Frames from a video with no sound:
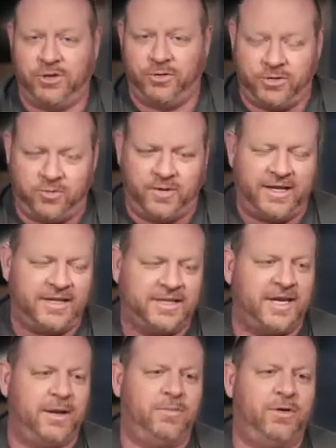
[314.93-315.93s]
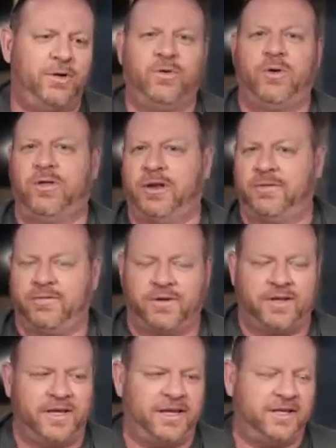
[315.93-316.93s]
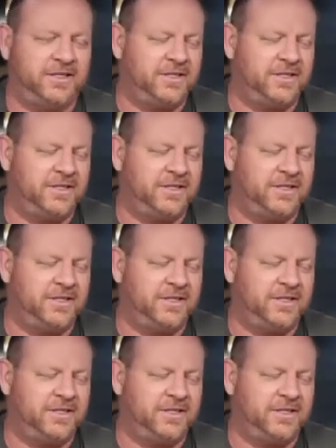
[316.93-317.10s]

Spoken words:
YouTube at that time too, all the different things,